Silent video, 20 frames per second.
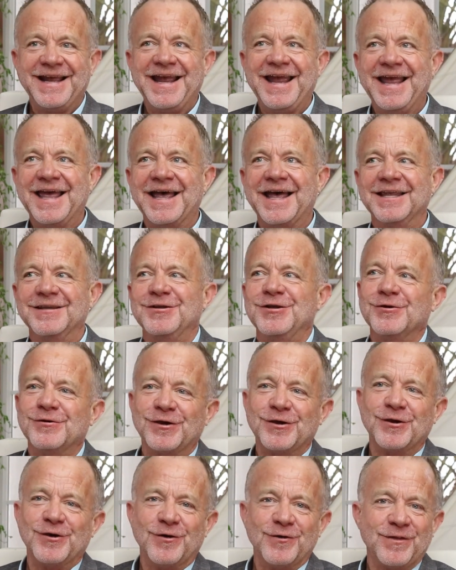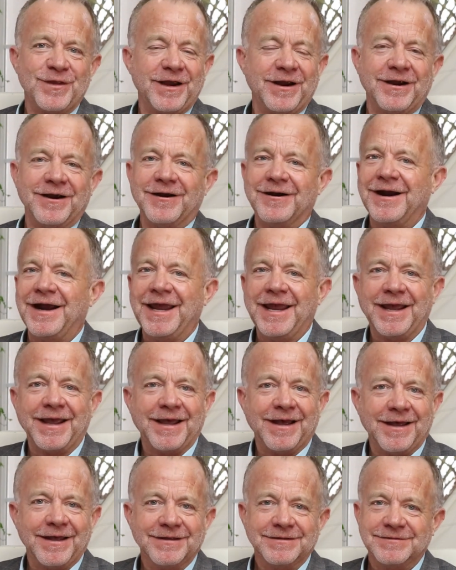and you can go there
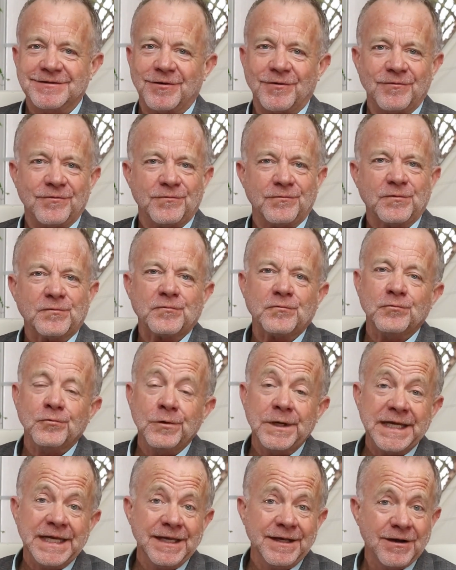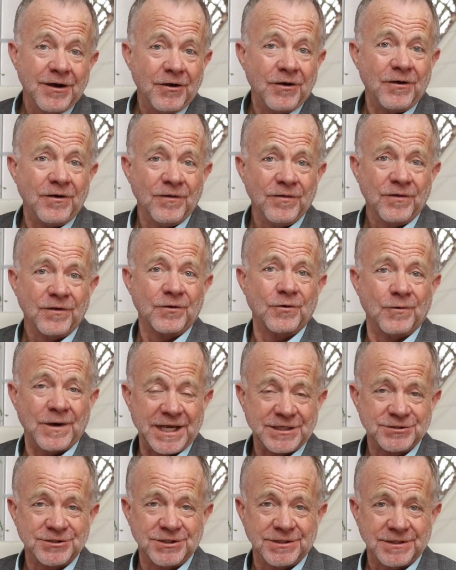and read all the
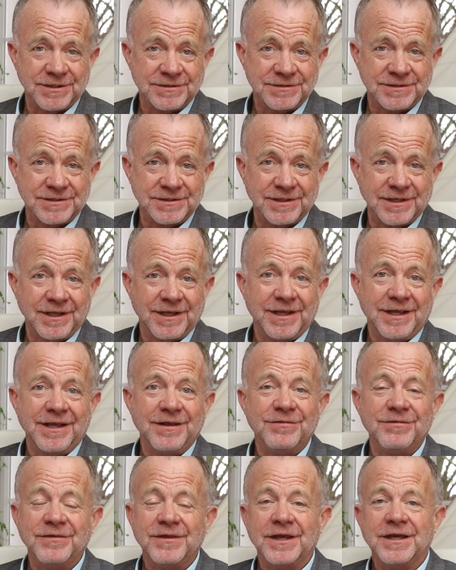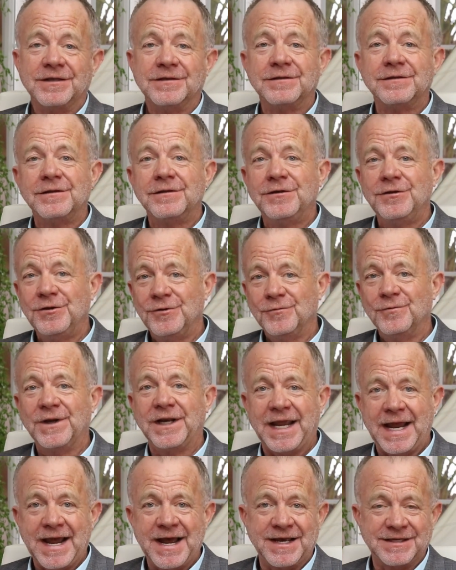questions that you
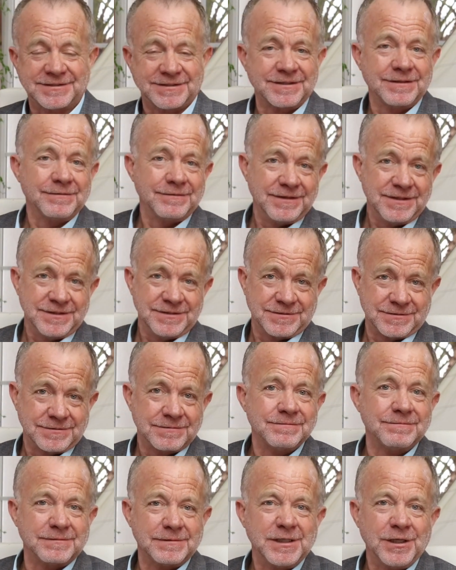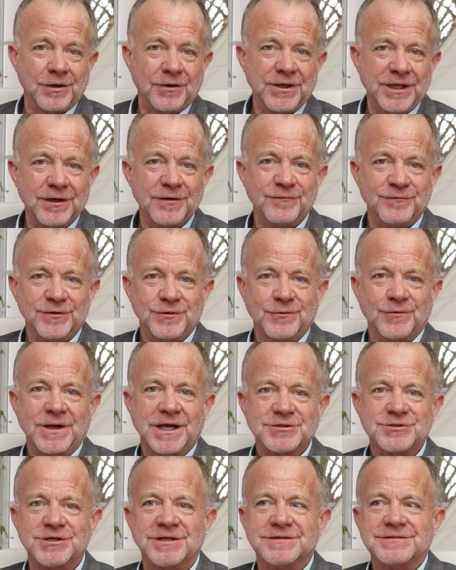would ask these, interview
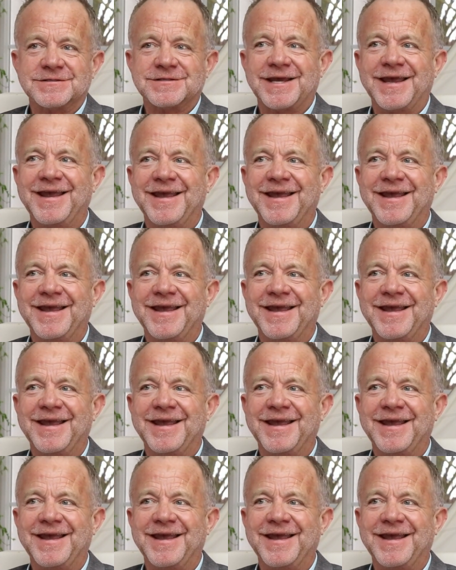questions.